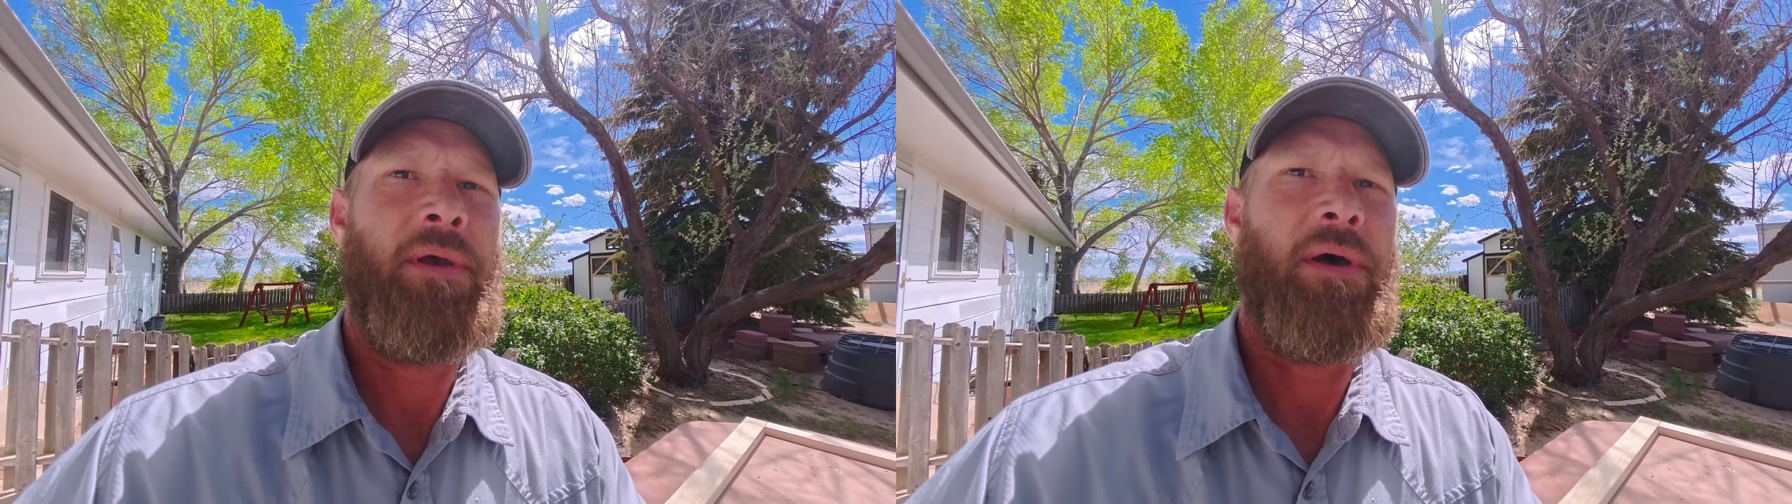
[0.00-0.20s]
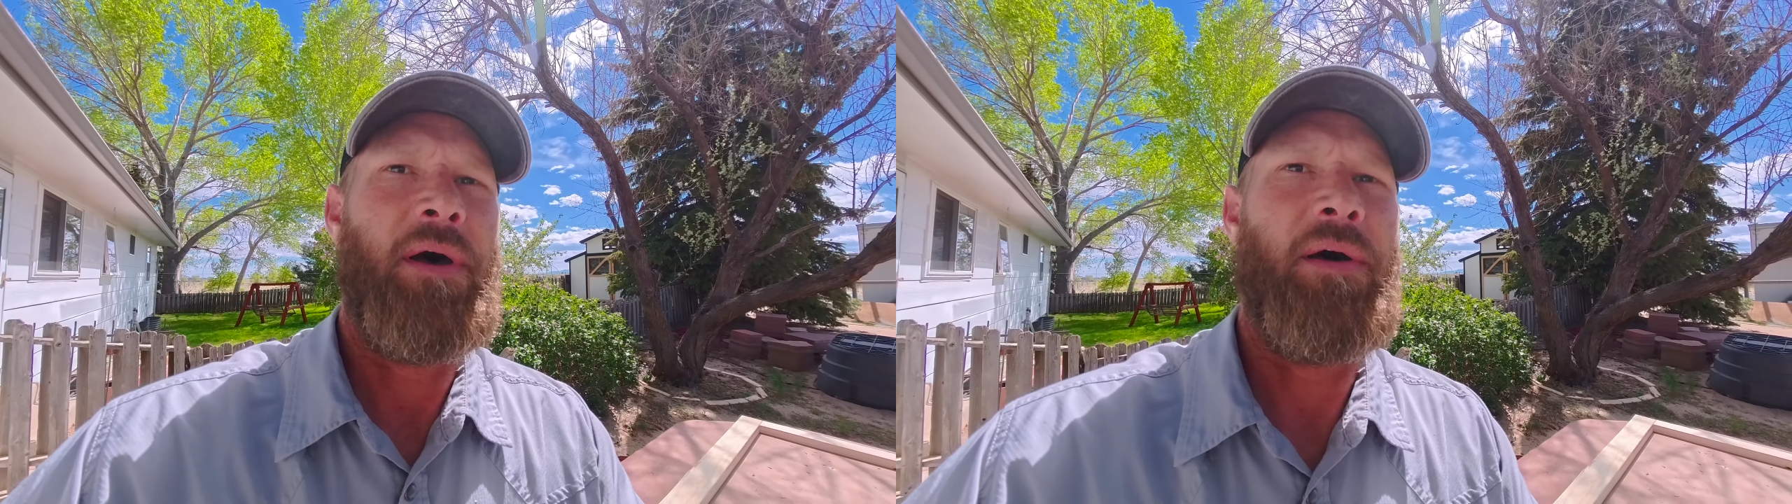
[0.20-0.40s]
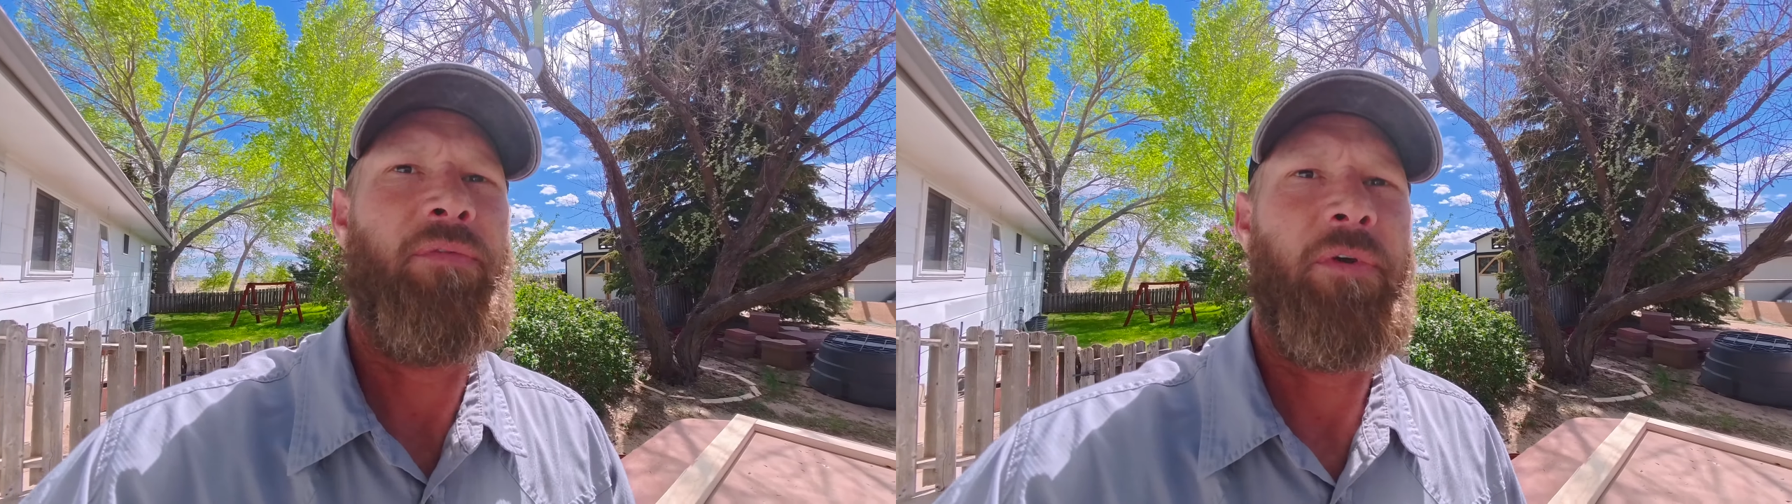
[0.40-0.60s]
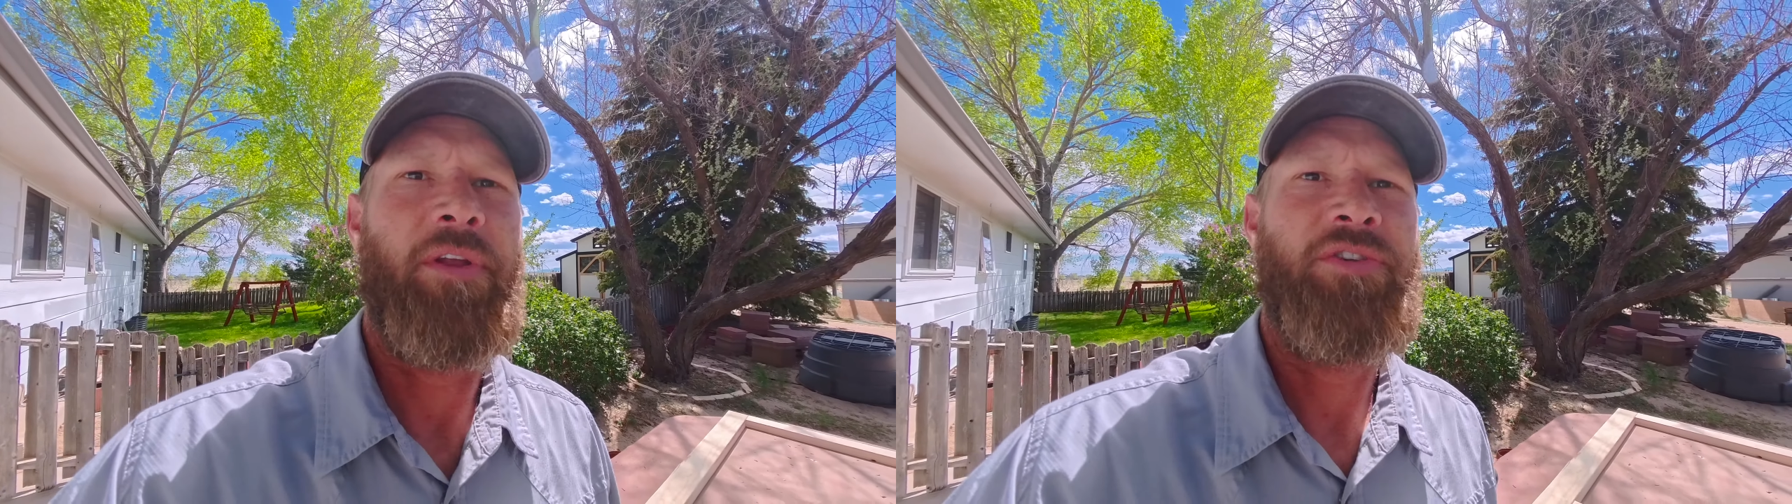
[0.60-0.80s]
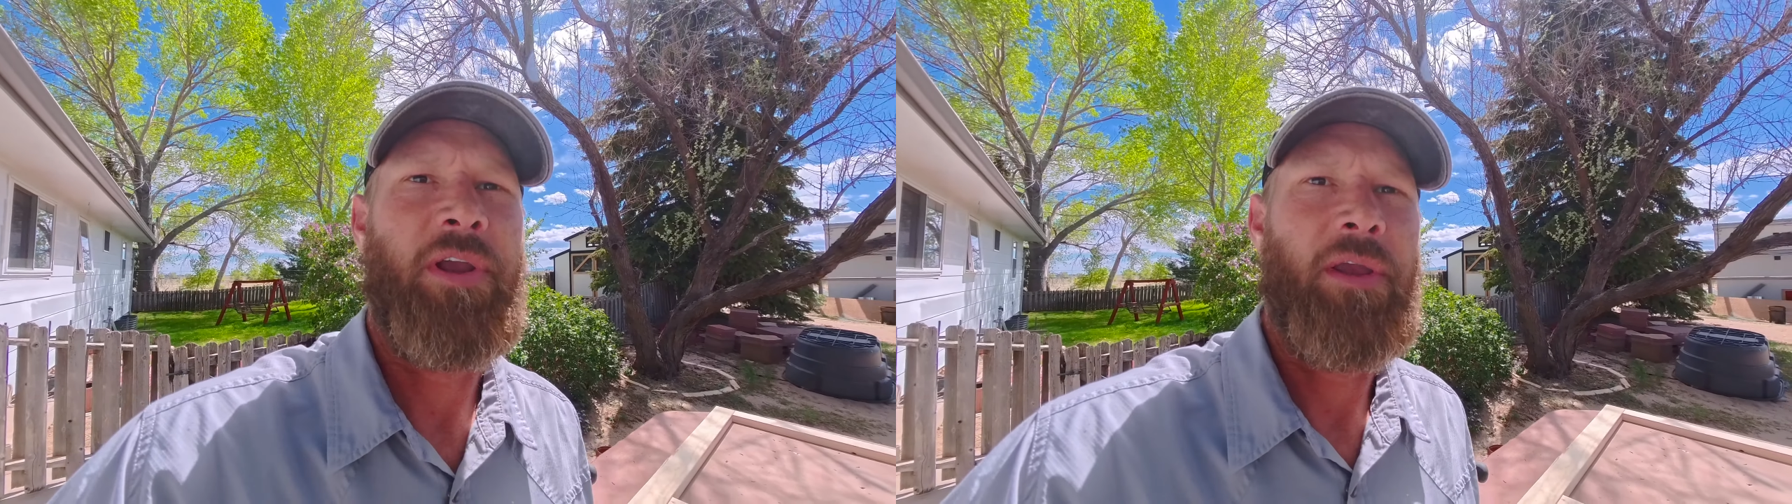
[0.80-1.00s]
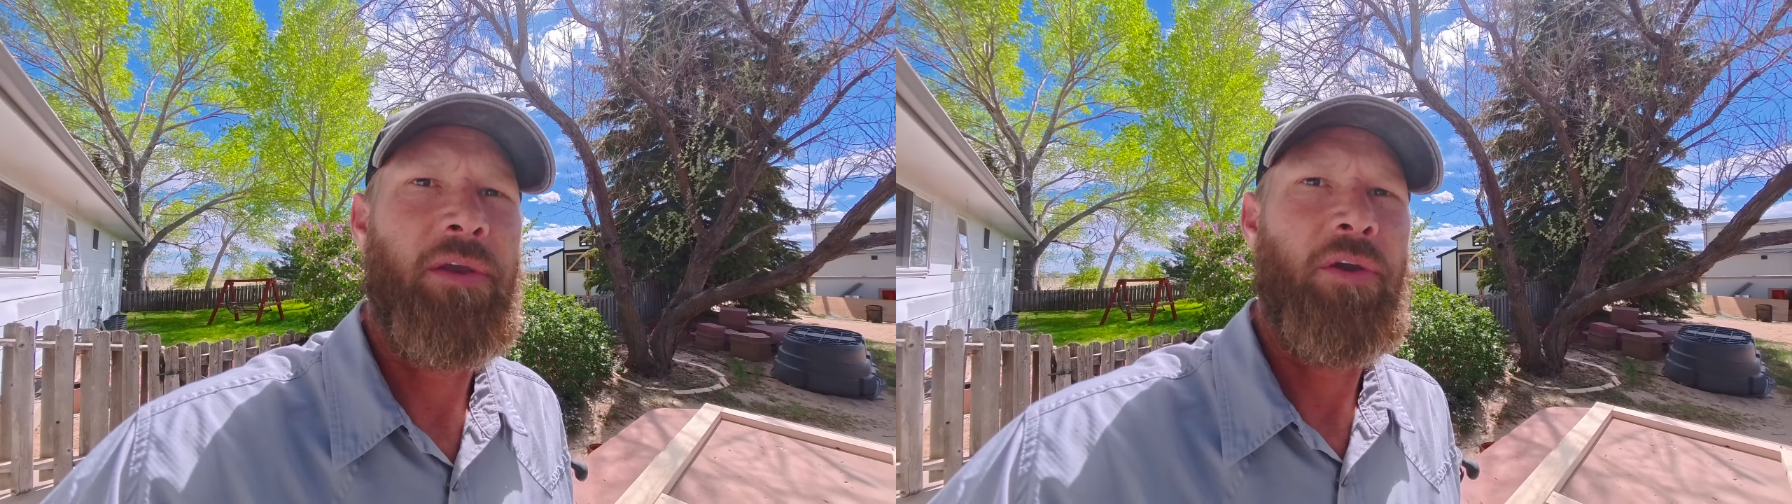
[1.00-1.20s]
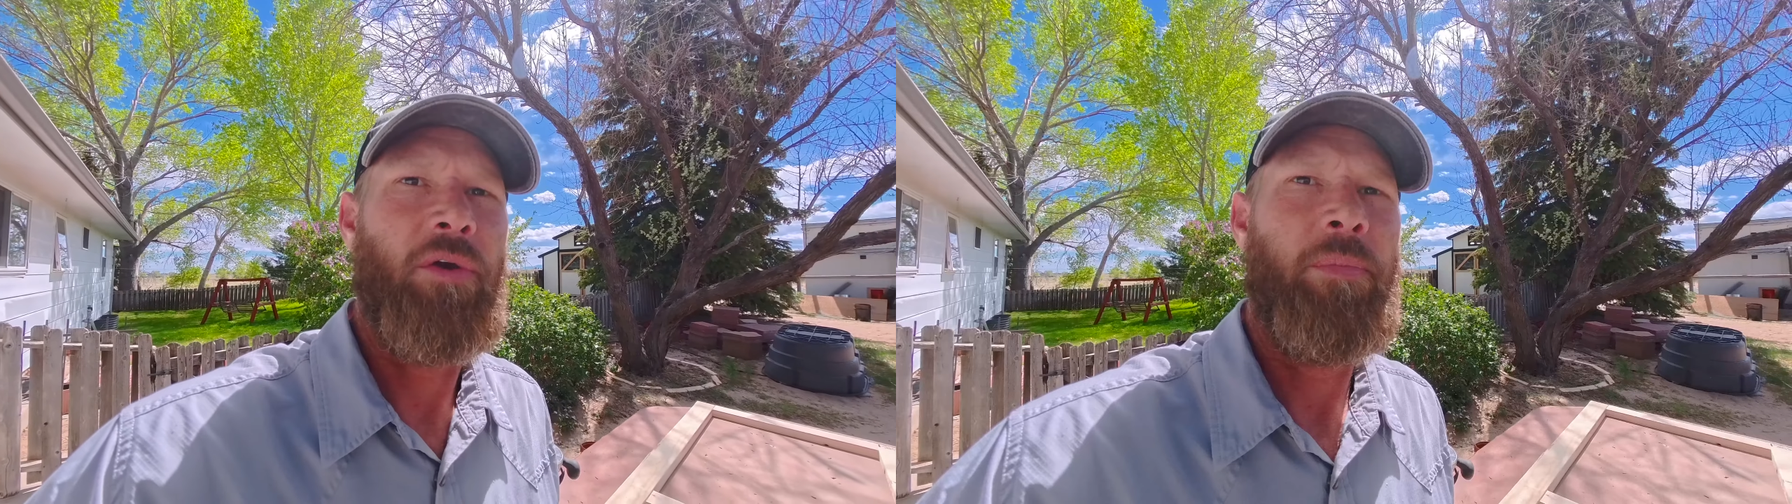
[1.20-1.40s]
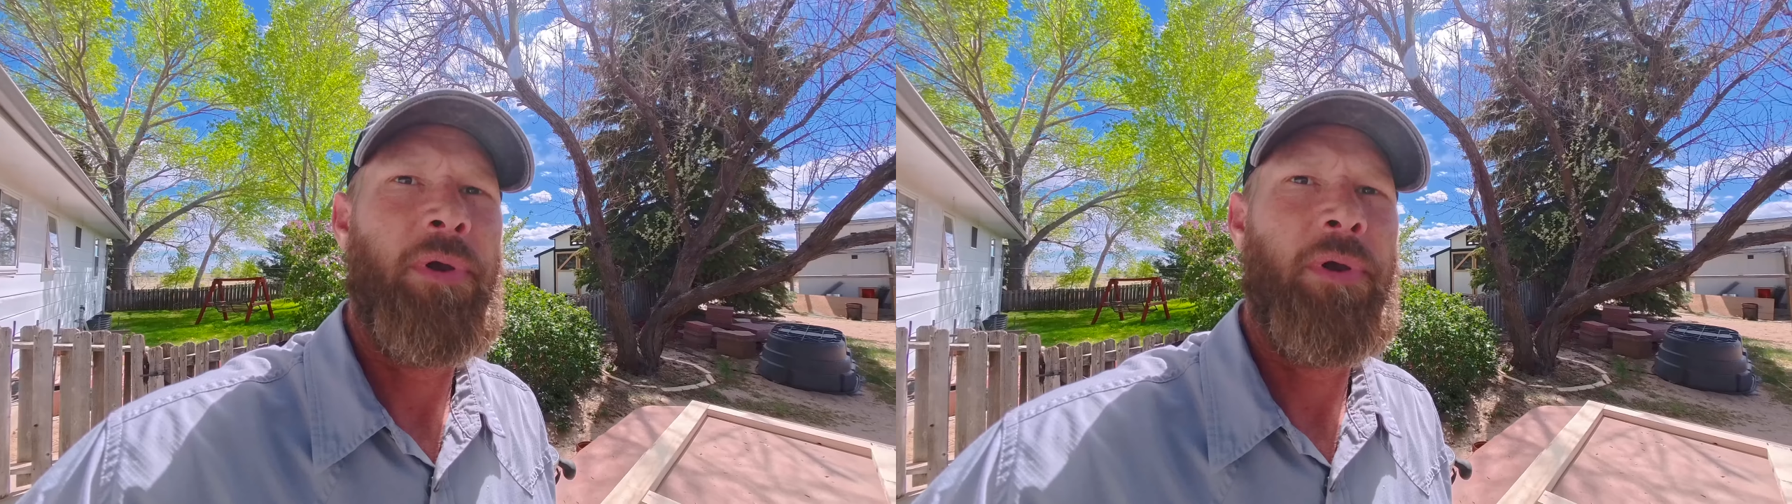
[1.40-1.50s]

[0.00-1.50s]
for the chicken coop.